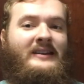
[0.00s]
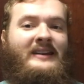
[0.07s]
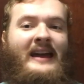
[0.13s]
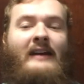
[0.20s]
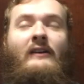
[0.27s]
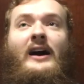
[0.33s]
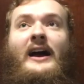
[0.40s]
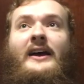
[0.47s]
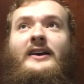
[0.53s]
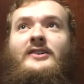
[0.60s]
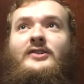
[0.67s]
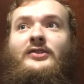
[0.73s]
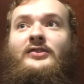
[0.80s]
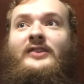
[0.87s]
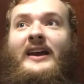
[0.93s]
Now, I
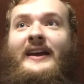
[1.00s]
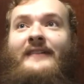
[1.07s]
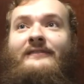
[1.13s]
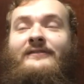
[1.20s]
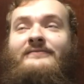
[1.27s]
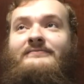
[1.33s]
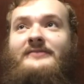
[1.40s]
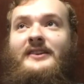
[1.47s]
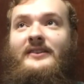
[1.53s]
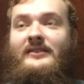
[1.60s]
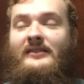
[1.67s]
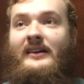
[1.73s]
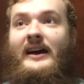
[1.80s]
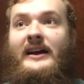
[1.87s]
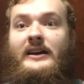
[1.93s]
understand,
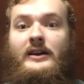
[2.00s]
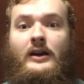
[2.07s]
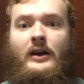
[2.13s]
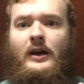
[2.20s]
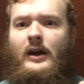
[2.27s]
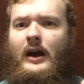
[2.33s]
like,